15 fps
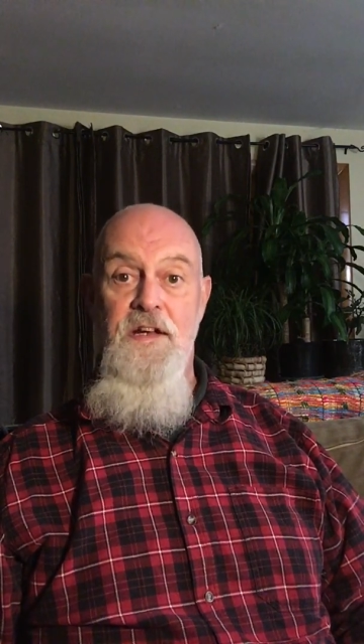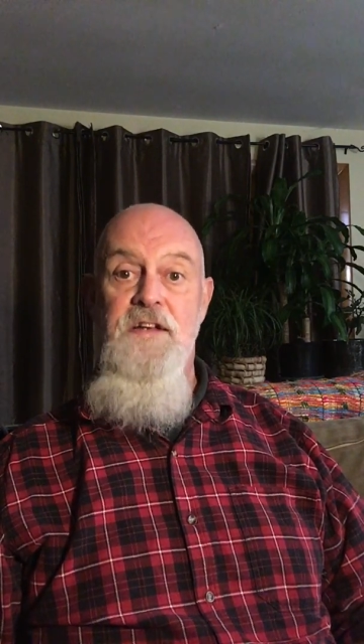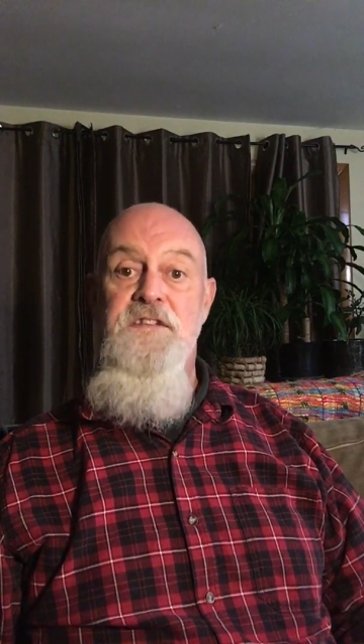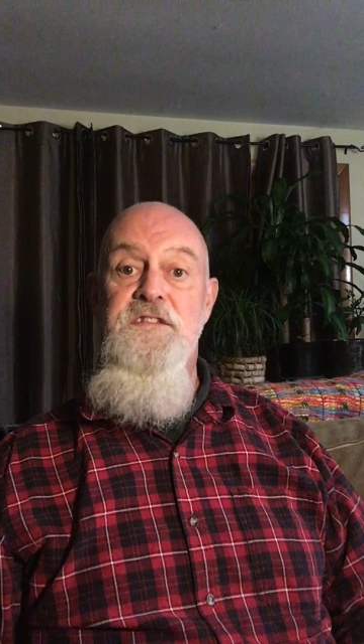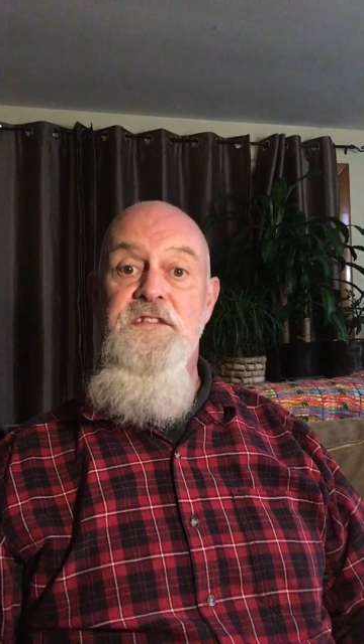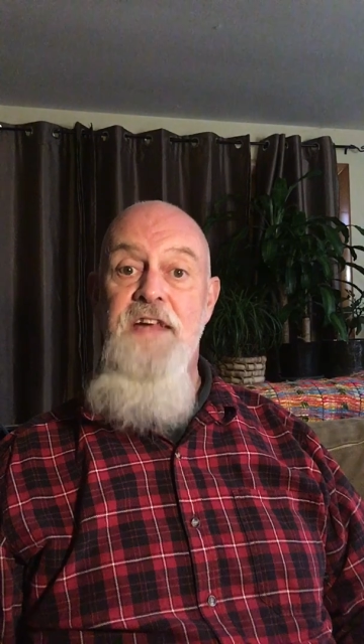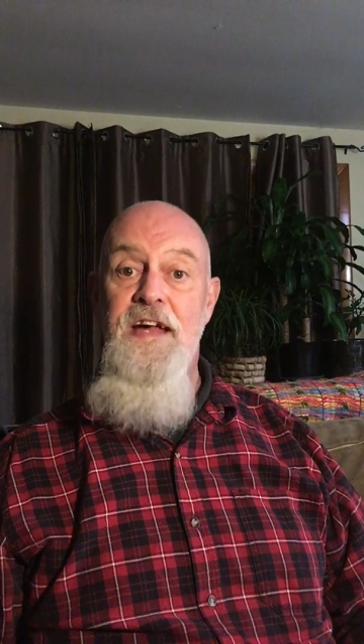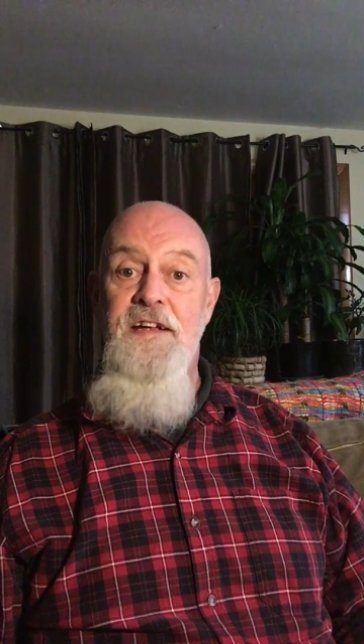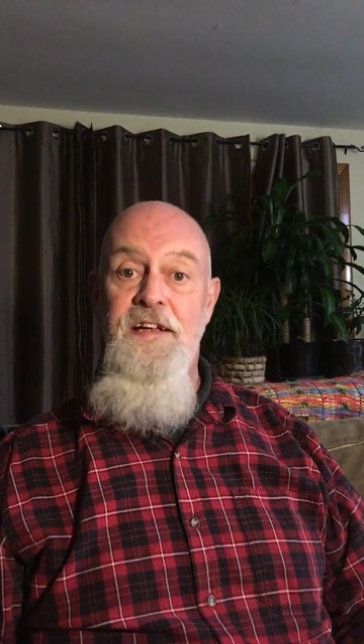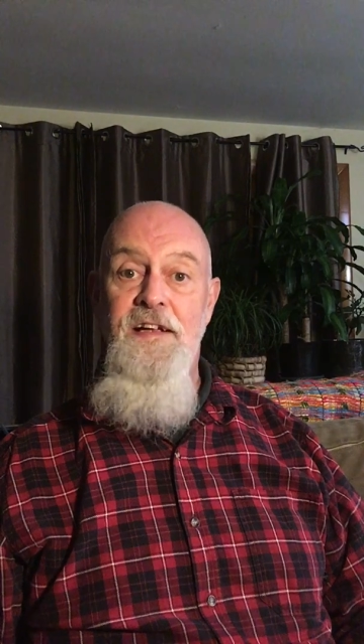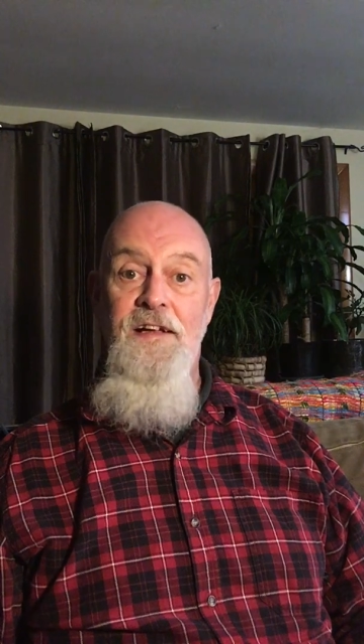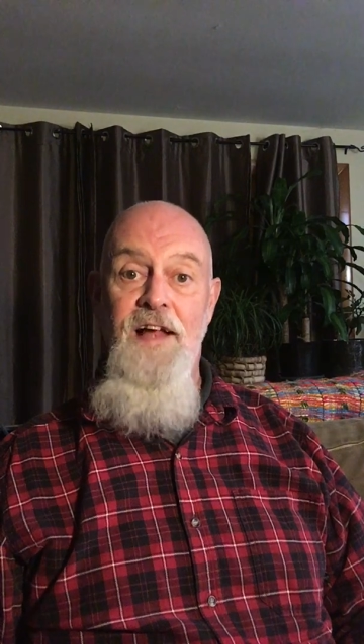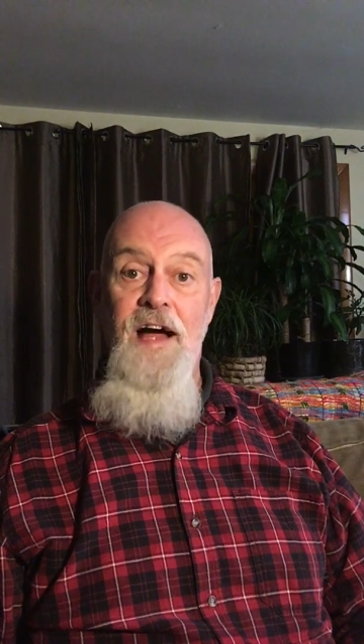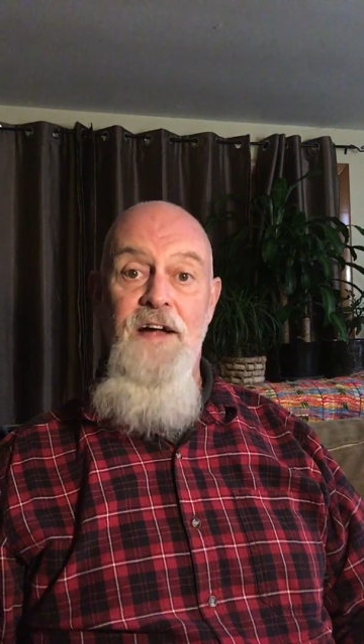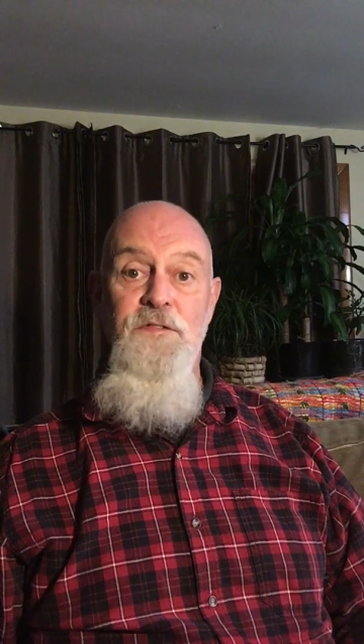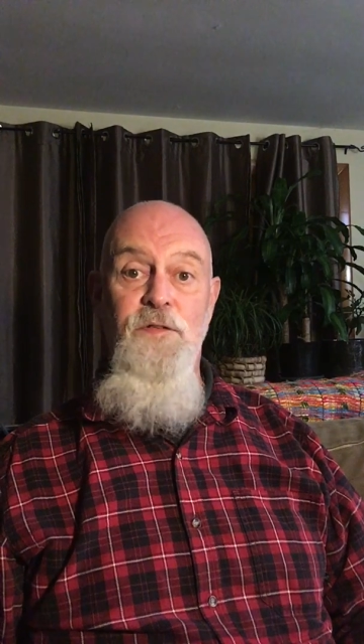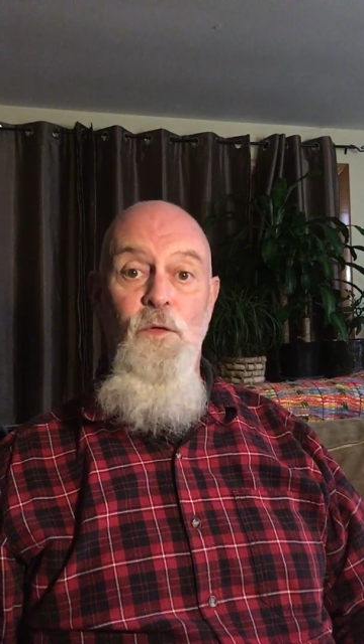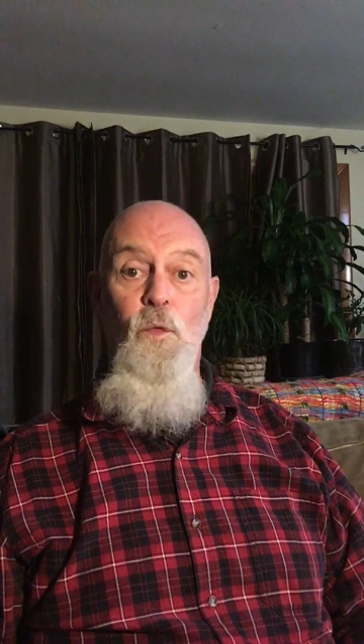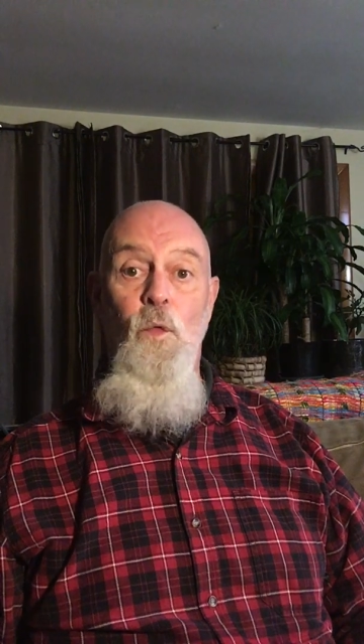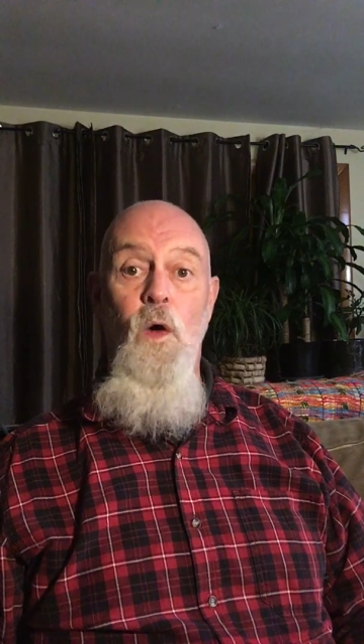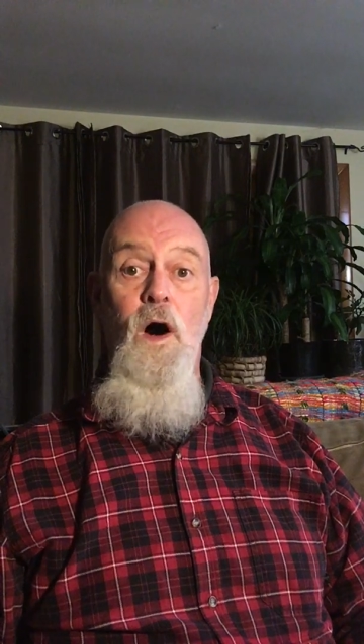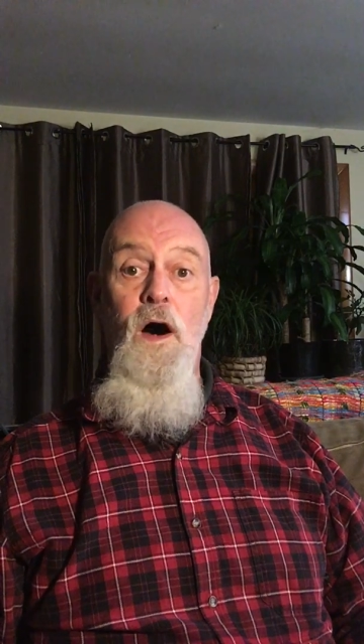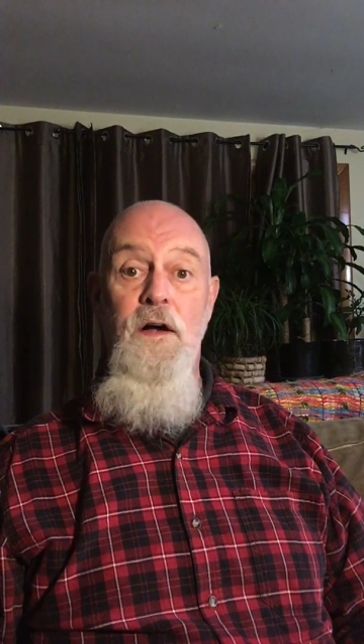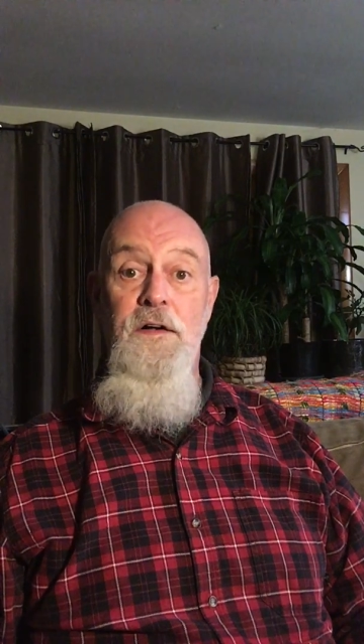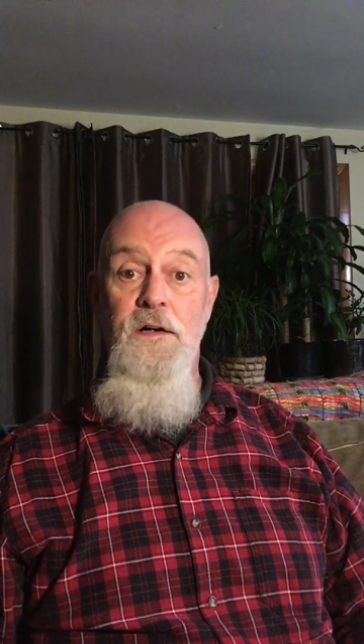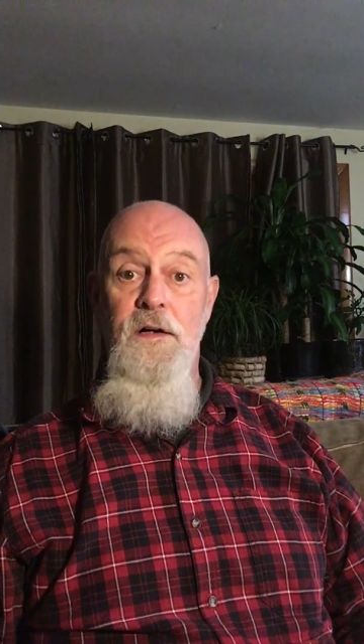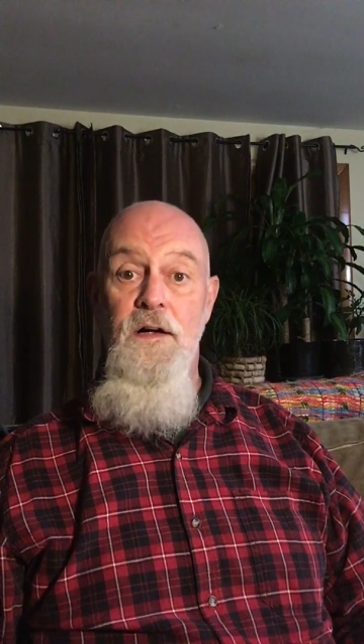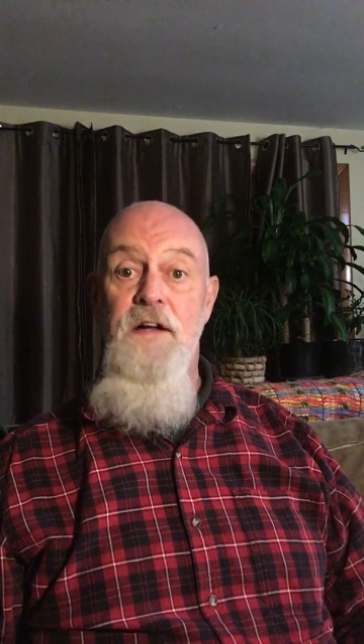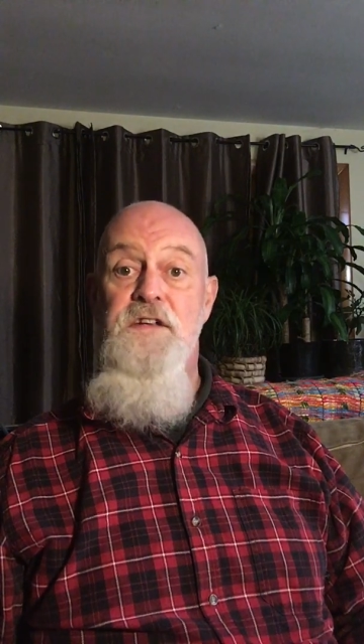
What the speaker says: Standing in line for water.